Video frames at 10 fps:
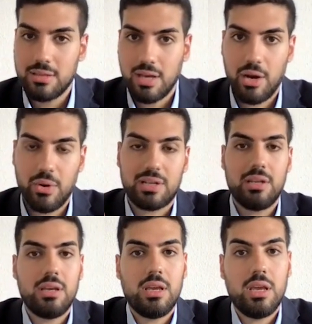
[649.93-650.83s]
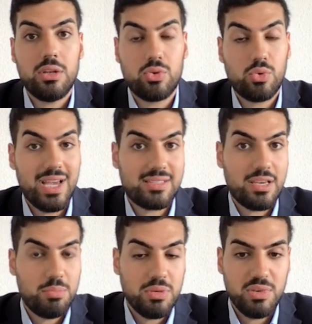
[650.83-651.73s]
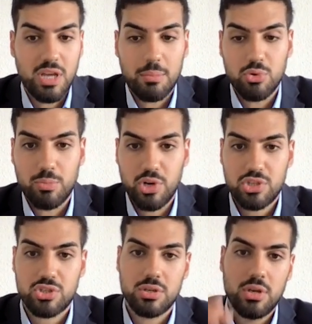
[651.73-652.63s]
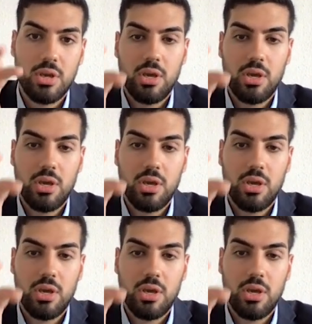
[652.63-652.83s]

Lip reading: directly into SAP BW Bridge.